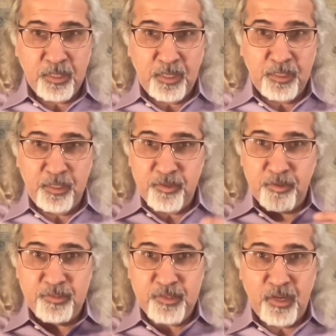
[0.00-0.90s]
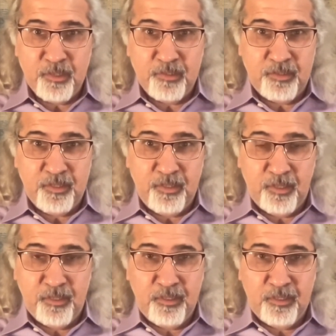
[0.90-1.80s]
And it resides there
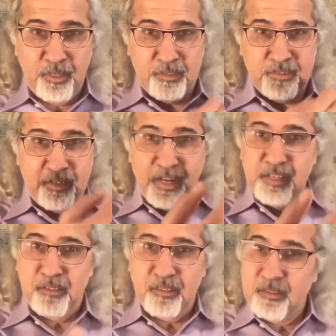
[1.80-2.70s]
until I extract,